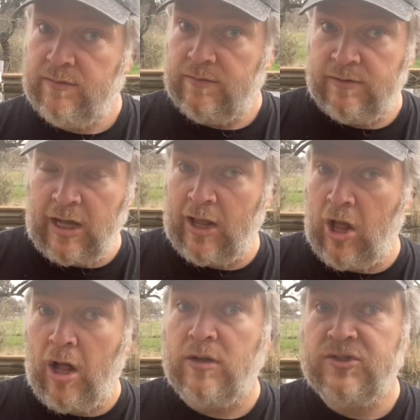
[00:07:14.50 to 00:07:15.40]
Not
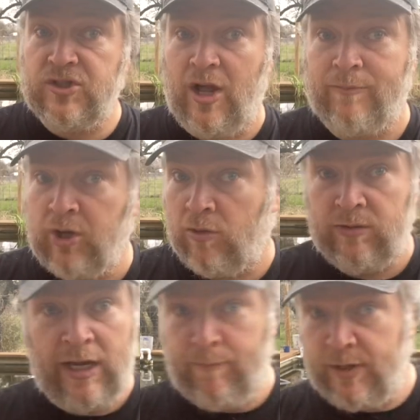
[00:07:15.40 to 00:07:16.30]
all. Some. Don't
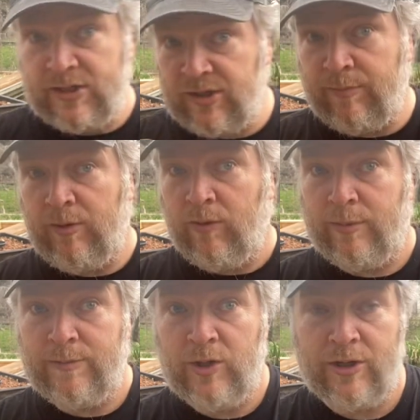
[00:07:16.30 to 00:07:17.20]
get pissed at me,
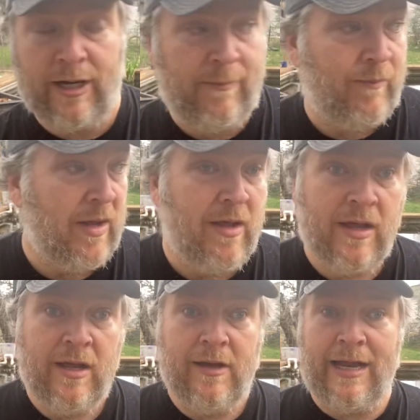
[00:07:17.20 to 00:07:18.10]
women. Okay?
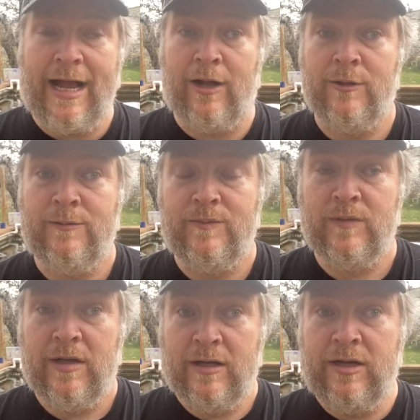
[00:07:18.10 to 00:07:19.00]
Now,
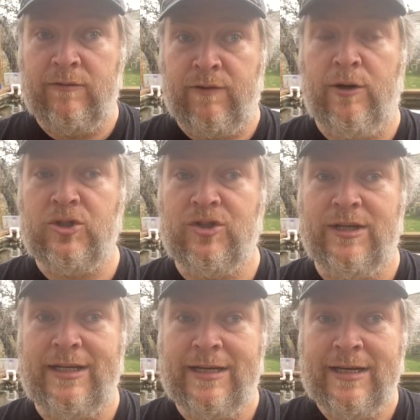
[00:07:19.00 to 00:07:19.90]

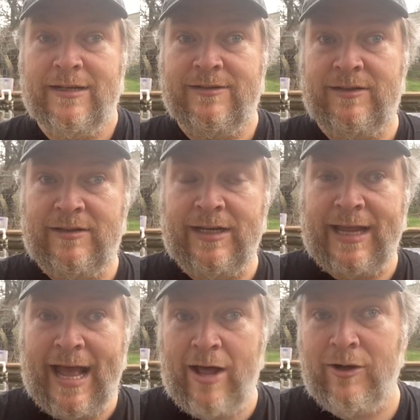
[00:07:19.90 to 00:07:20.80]
conversely, the
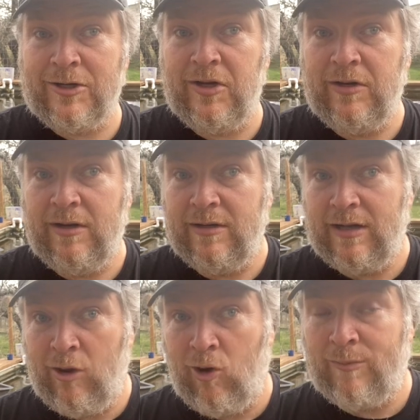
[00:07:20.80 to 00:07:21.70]
counter
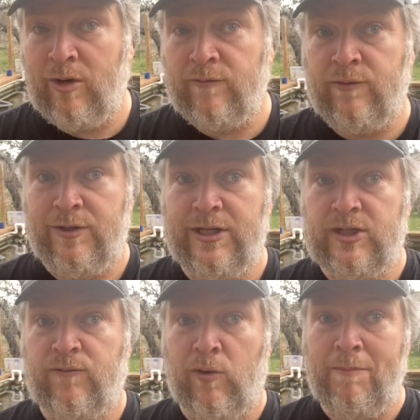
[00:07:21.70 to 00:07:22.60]
hormone for this,
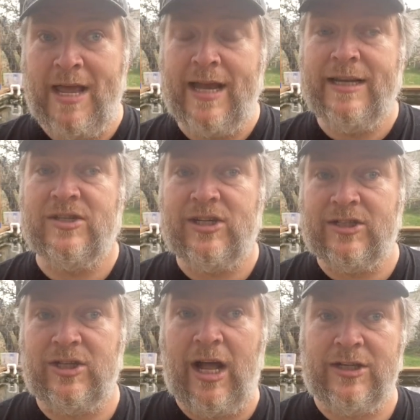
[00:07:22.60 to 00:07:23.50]
for men, is
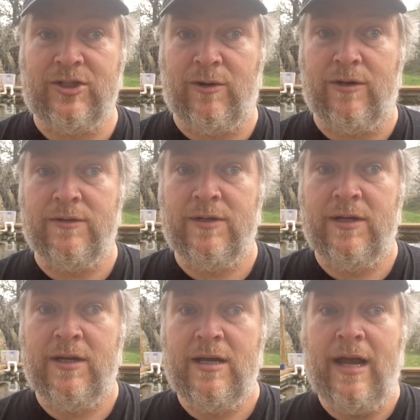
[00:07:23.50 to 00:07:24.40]
testosterone.
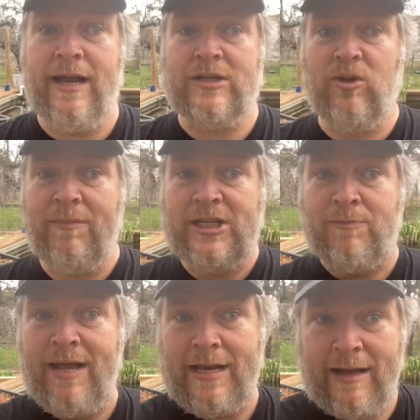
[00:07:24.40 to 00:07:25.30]
And that's what makes
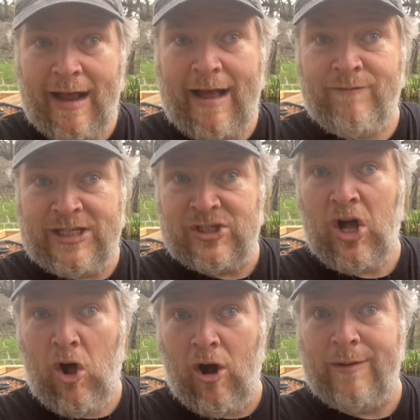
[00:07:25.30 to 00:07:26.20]
men have these
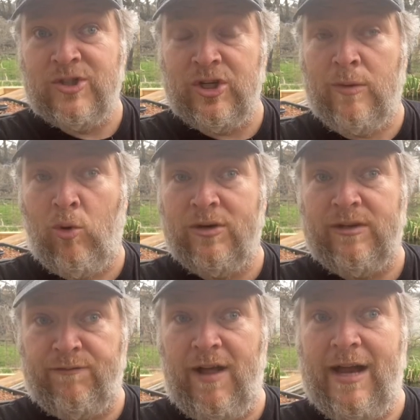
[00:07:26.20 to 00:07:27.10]
arms that are more
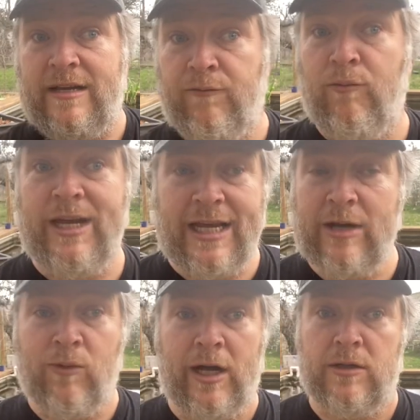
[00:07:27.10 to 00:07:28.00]
defined if we eat
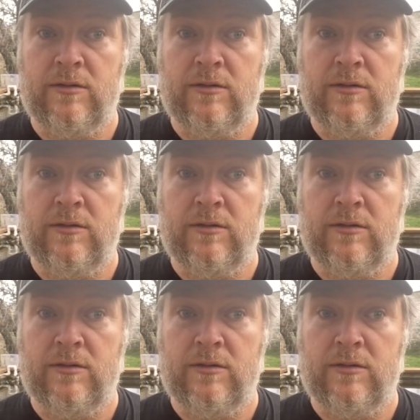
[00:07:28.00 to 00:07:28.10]
well.